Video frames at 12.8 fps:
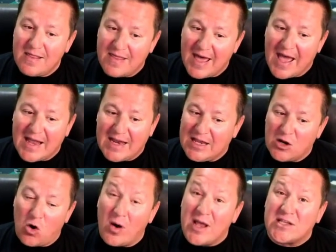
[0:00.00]
that,
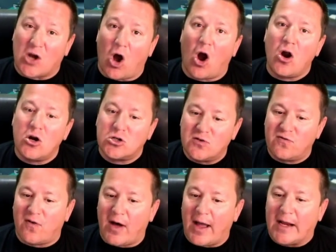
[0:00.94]
it's hard to
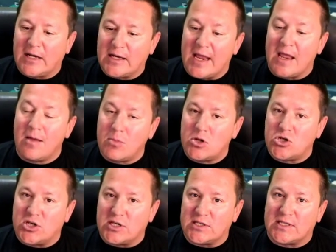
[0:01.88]
find
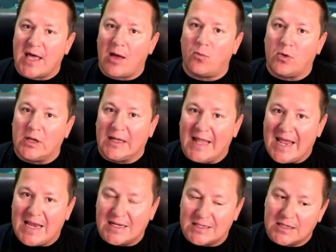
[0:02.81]
images that
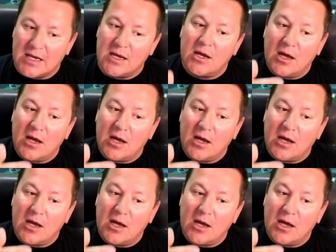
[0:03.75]
relate